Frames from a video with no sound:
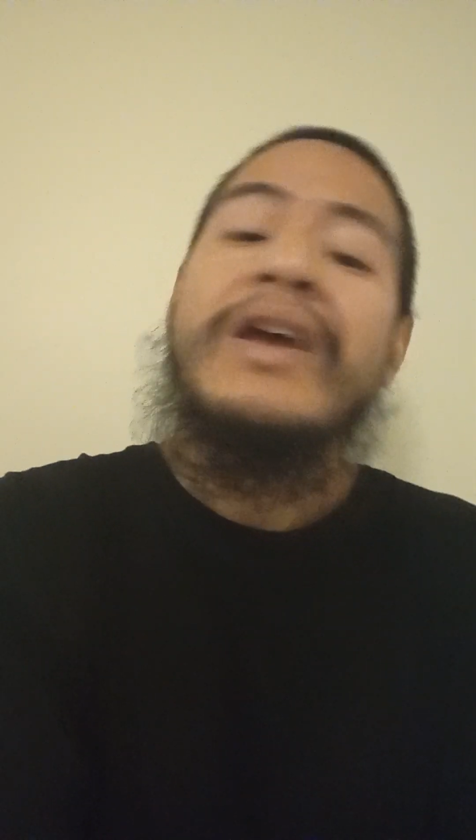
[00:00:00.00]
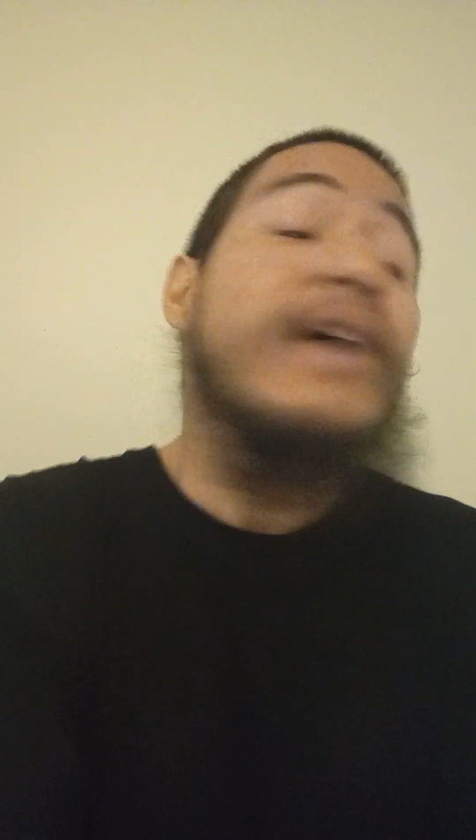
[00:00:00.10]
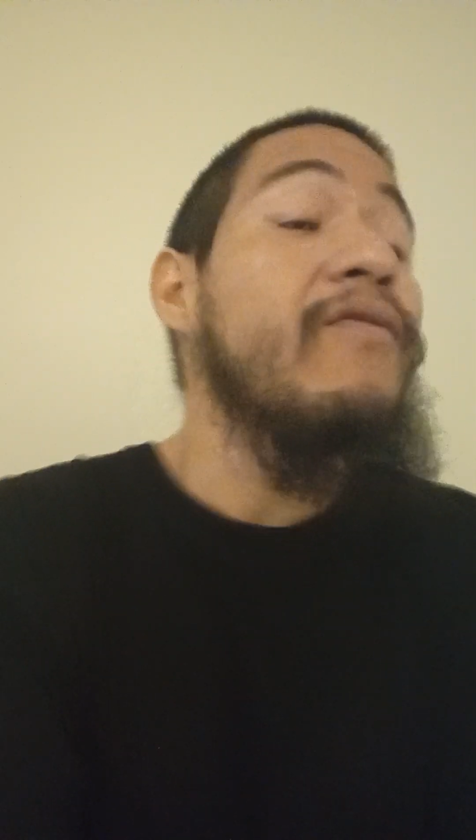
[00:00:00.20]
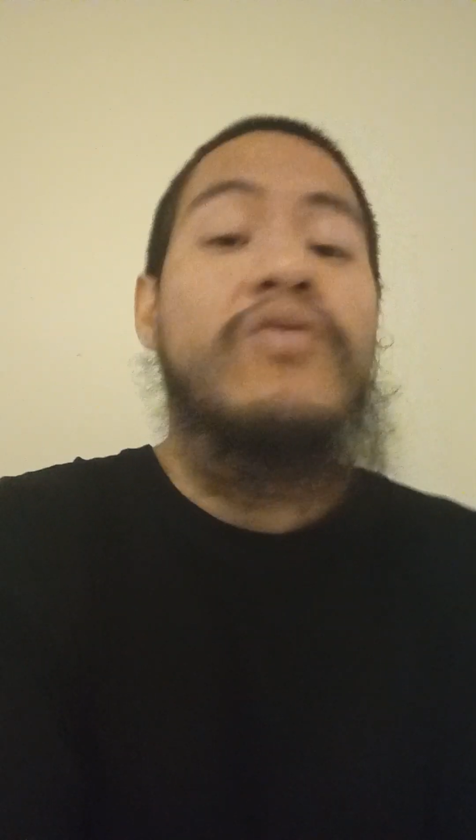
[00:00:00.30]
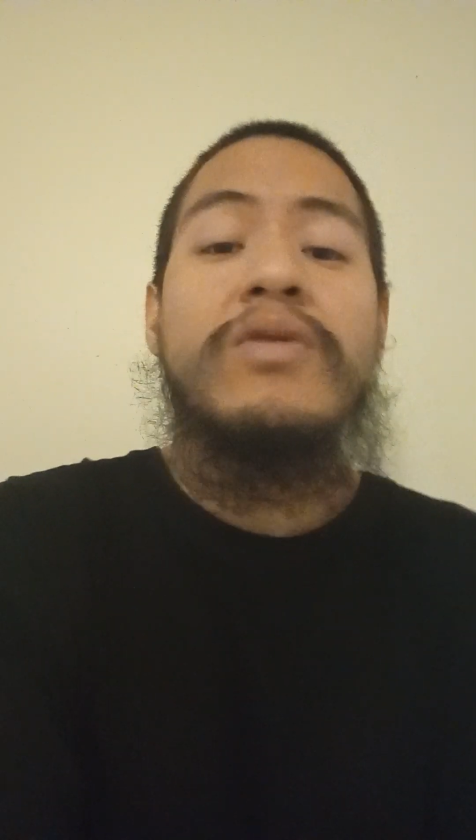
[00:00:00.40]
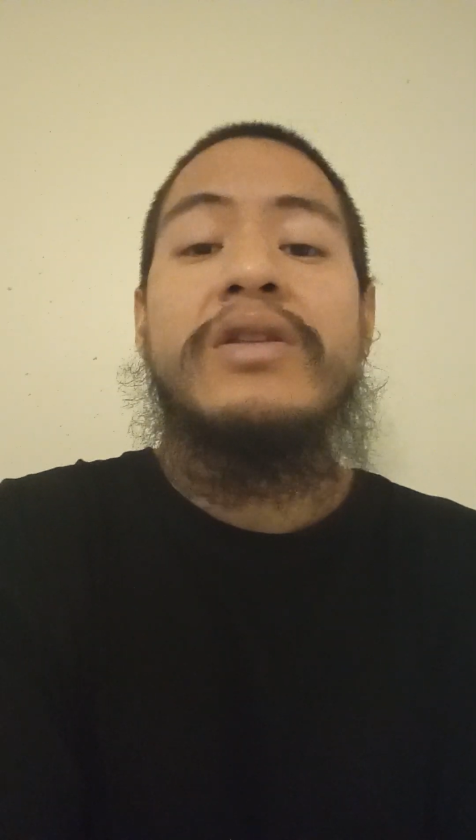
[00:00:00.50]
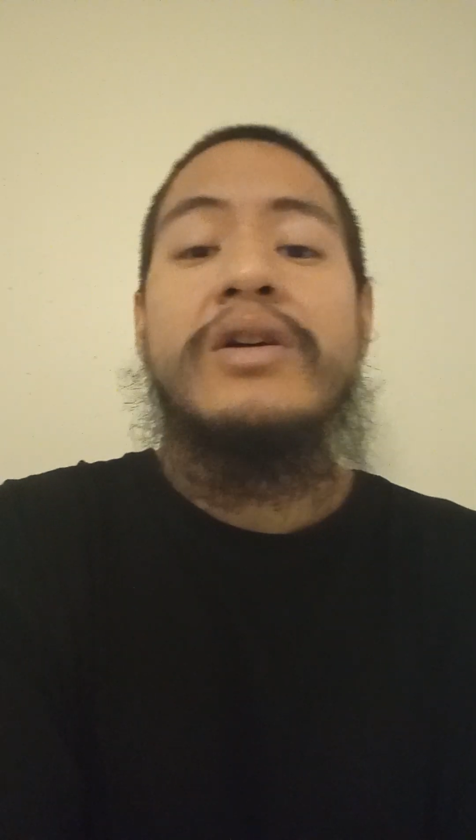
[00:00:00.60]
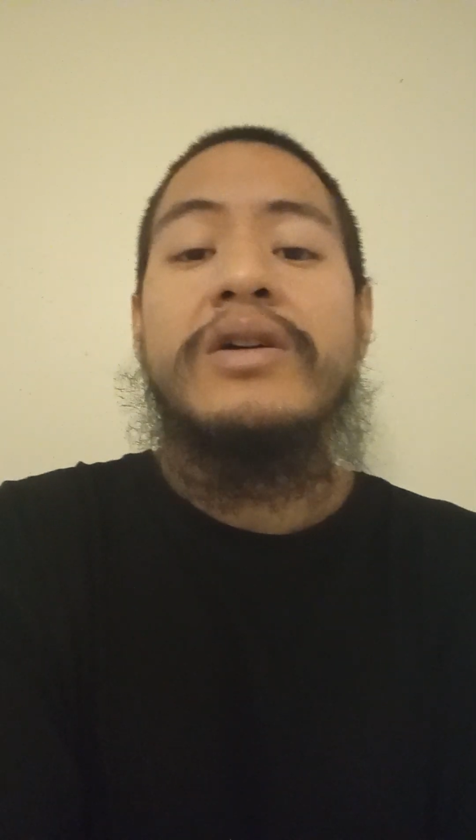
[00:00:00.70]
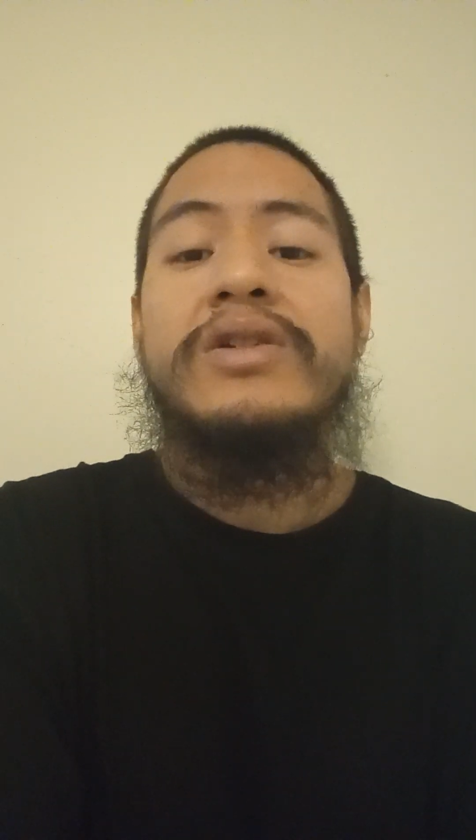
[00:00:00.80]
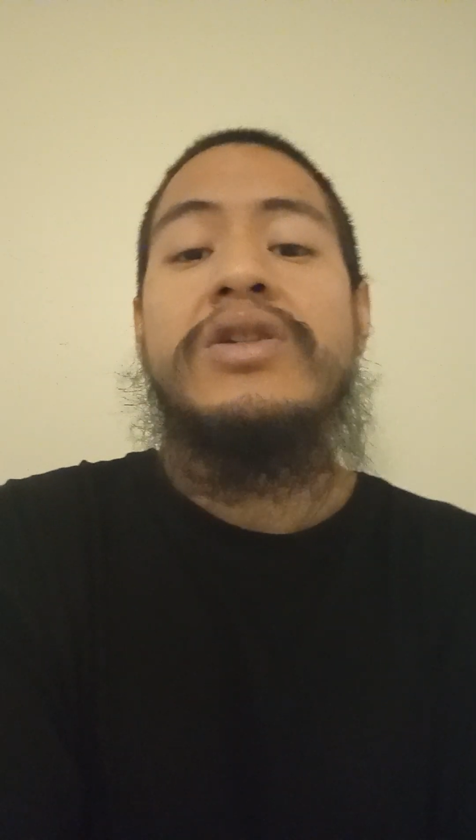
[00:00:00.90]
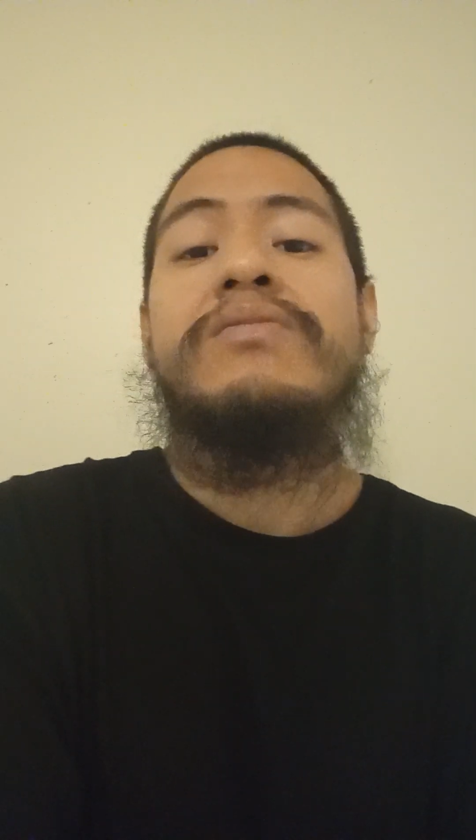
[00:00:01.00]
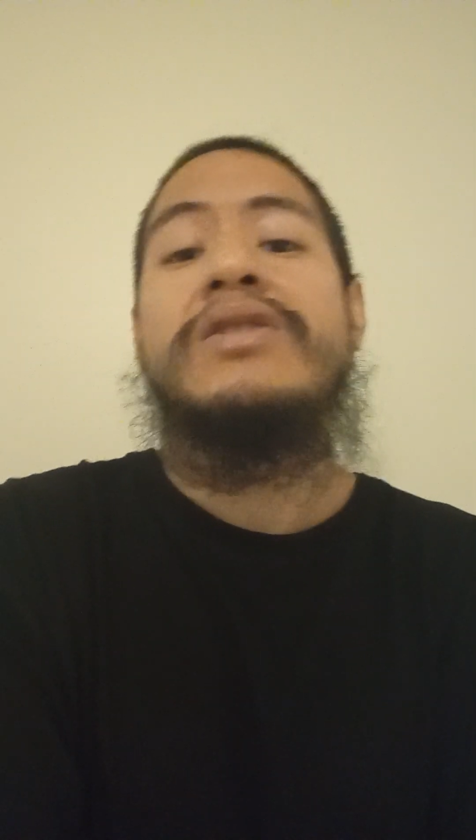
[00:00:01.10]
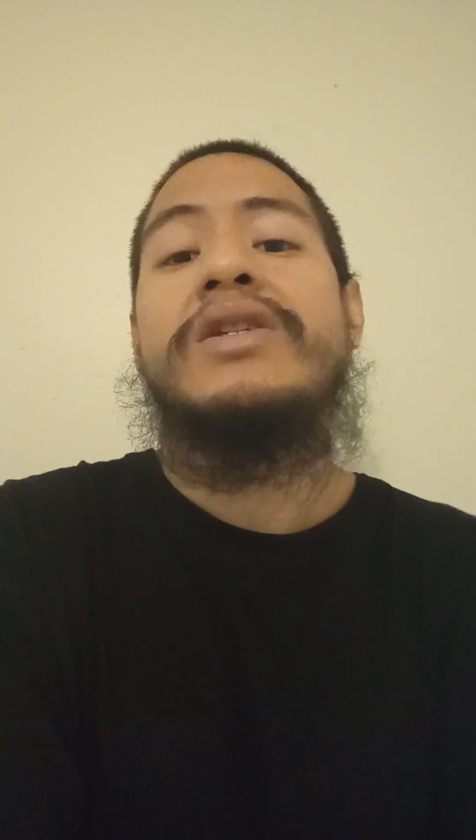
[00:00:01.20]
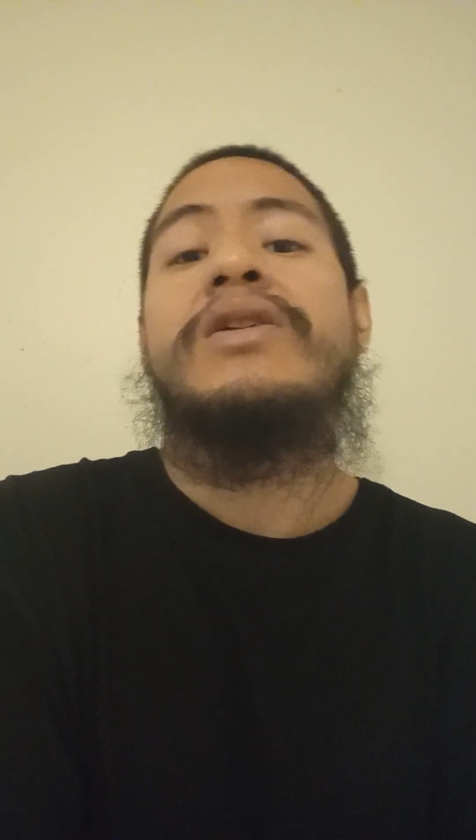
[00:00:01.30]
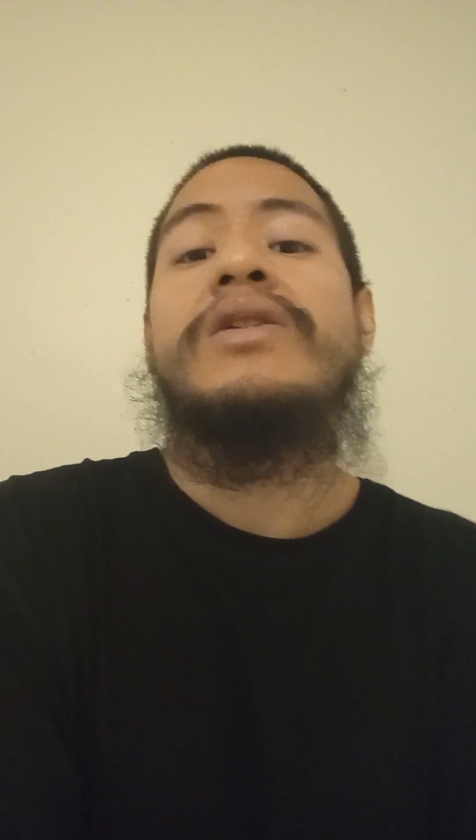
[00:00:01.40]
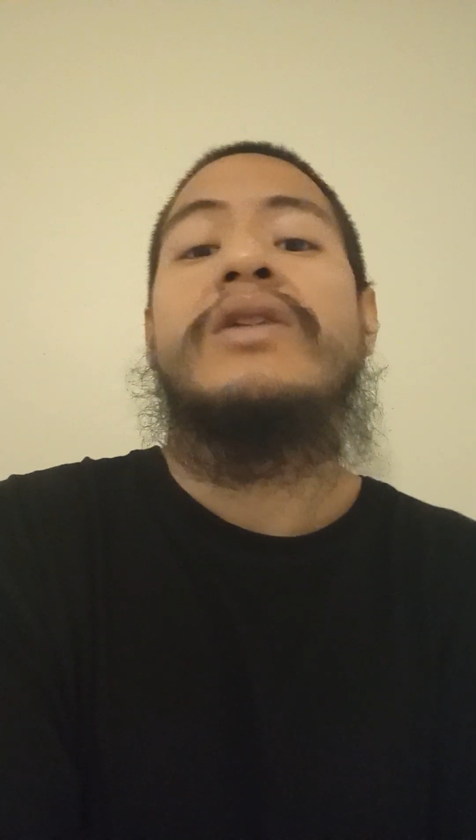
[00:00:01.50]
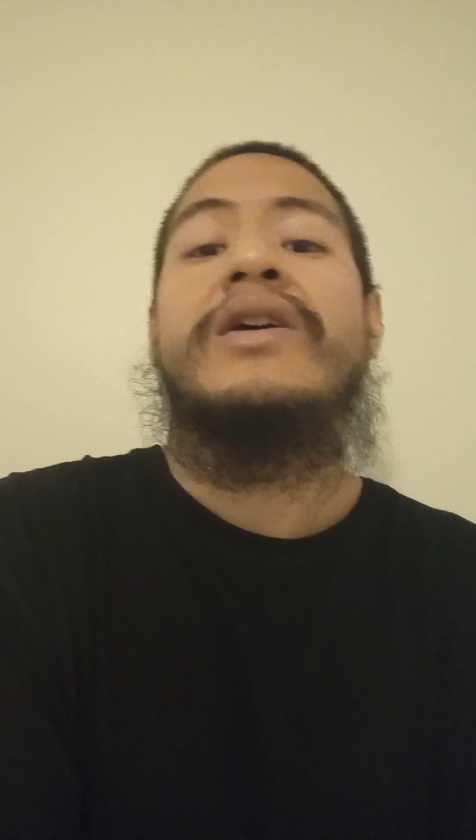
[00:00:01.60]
Everyone does, you know what I'm saying?